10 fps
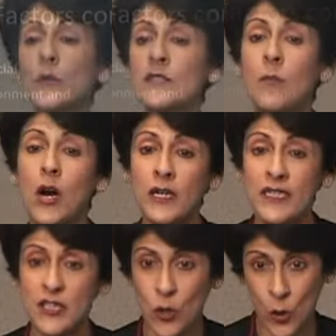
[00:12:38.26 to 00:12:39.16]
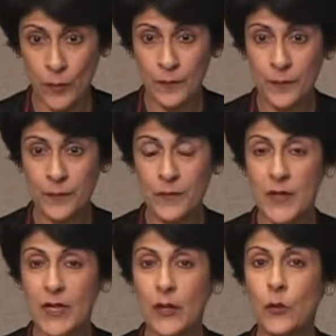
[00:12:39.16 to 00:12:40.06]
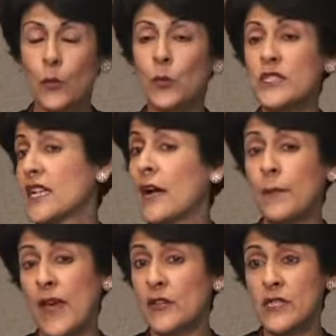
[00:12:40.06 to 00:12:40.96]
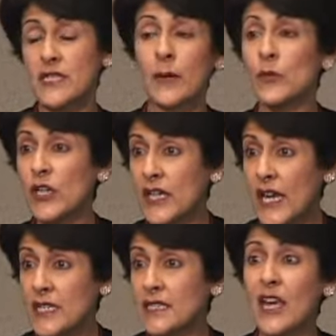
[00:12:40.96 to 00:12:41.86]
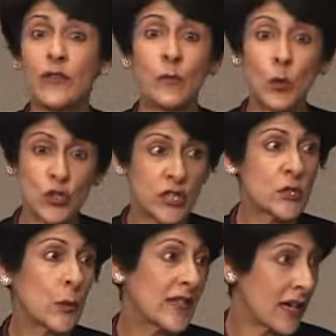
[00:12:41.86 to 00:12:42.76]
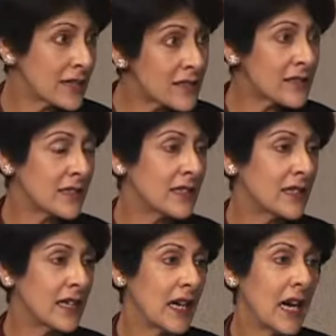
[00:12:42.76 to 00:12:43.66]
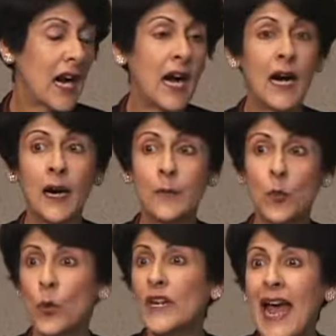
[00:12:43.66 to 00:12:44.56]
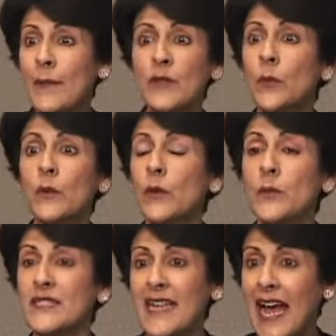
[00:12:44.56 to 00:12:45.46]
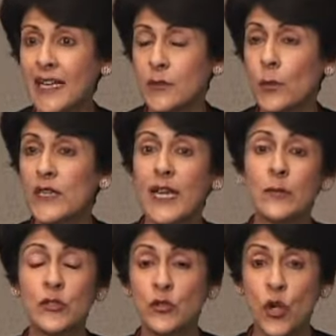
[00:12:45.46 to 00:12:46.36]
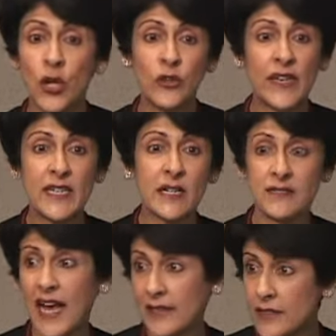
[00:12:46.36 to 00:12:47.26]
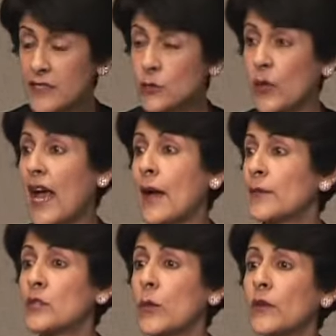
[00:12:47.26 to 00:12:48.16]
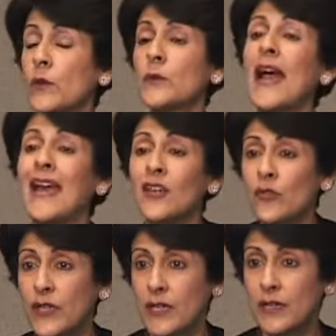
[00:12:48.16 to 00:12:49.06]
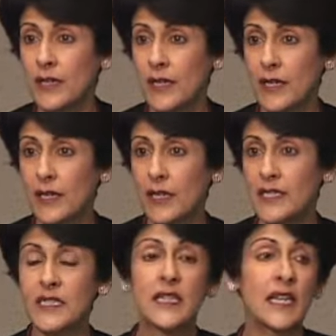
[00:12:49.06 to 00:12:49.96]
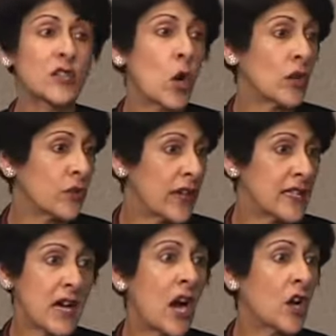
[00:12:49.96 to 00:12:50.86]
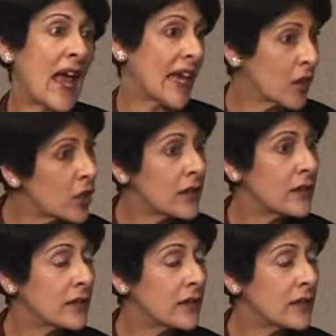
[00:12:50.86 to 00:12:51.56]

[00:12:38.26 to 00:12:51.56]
was modeled at home. Did our parents communicate their emotions with us? What happened when we were sad? Were they able to tolerate our sadness? What happened when we were angry? Did they tolerate our anger?